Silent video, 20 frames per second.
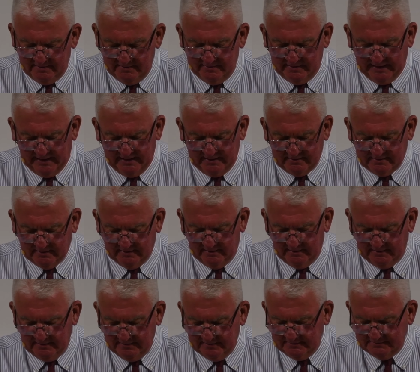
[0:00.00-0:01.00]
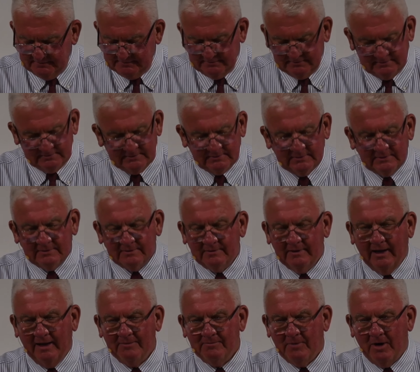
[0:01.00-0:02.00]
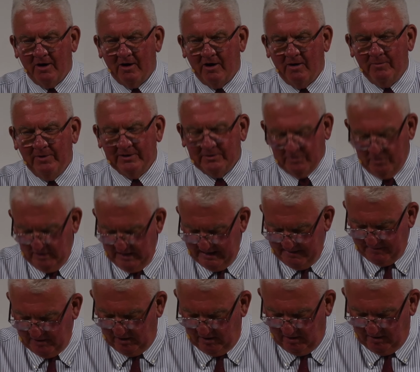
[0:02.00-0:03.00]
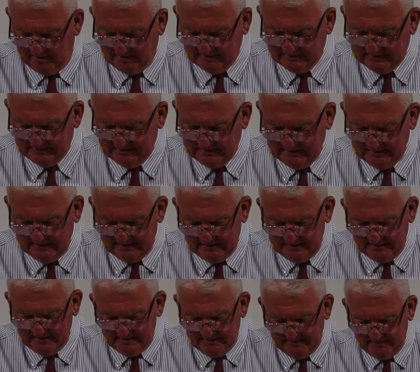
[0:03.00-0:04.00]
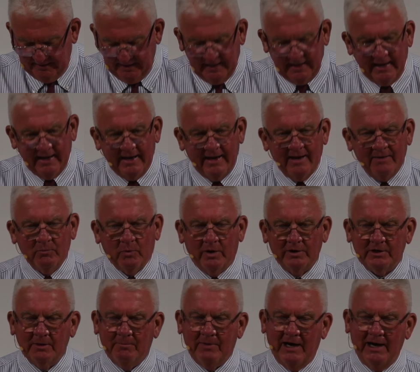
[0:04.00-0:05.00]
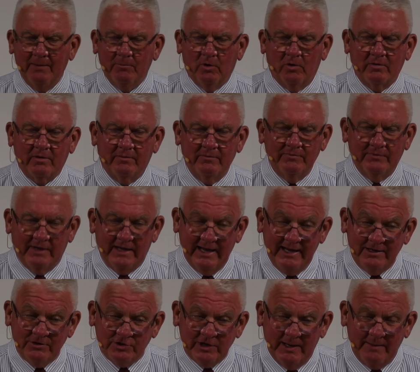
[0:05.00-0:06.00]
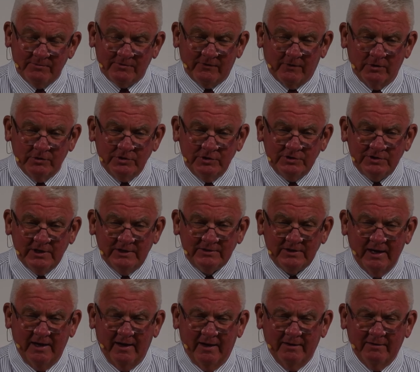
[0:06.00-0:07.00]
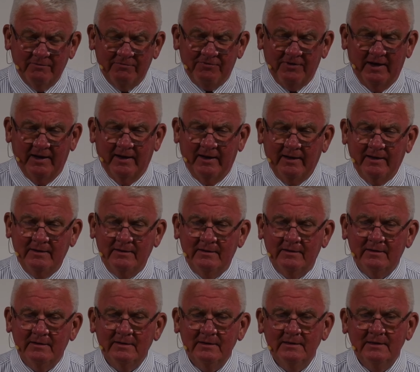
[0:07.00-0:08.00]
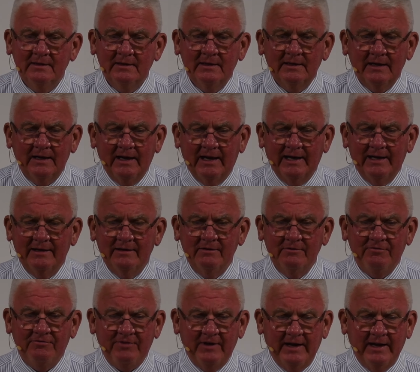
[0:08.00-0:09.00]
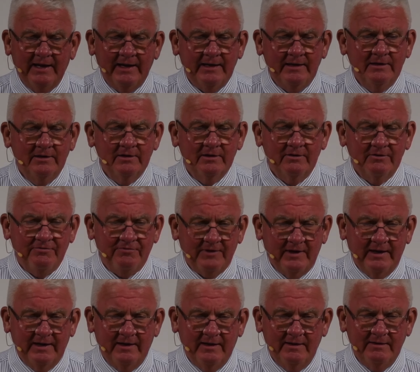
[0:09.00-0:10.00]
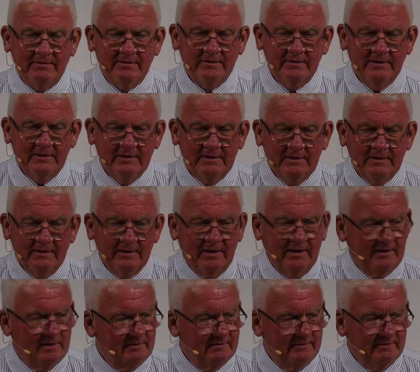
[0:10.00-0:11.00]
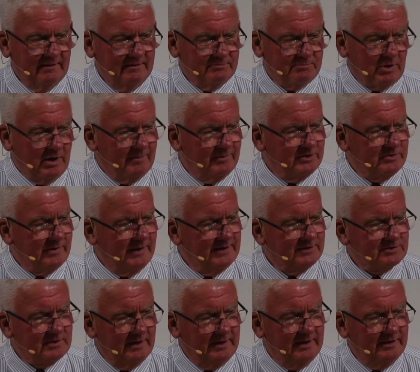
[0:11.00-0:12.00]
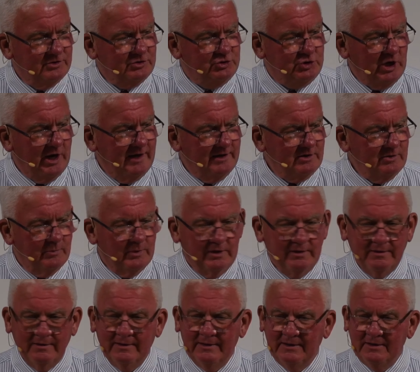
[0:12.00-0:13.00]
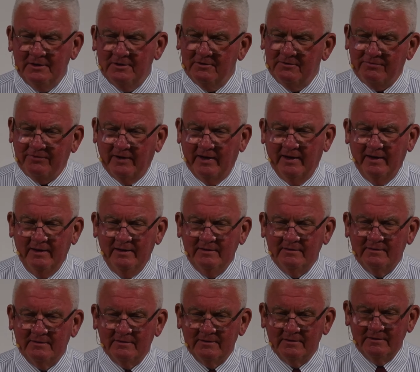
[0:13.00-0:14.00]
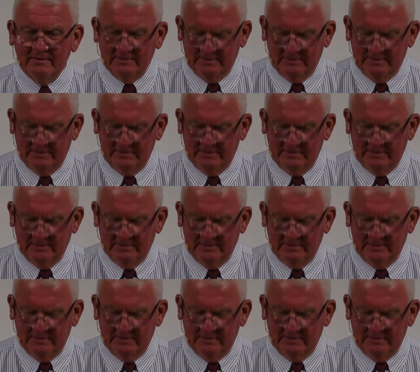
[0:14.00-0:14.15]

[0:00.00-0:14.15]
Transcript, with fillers: That, uh, that mom and grandma, they had what the Bible, the King James Version says, unfeigned, unfeigned faith uh, probably translated genuine faith,